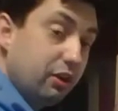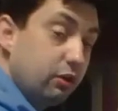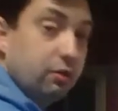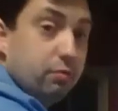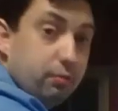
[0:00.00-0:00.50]
side
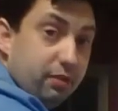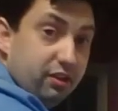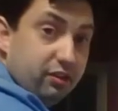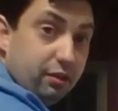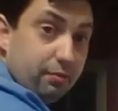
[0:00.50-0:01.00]
by Q, I have to
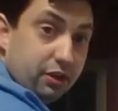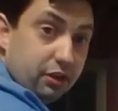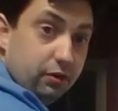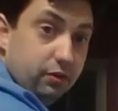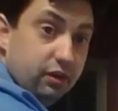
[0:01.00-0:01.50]
multiply this side
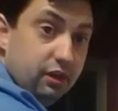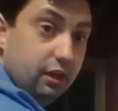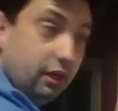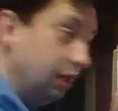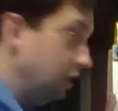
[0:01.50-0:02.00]
by Q.
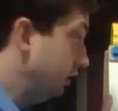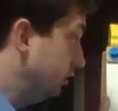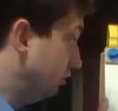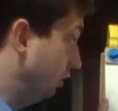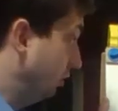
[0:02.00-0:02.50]

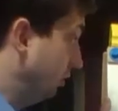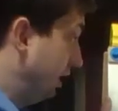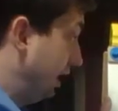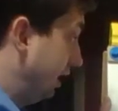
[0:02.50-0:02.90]
So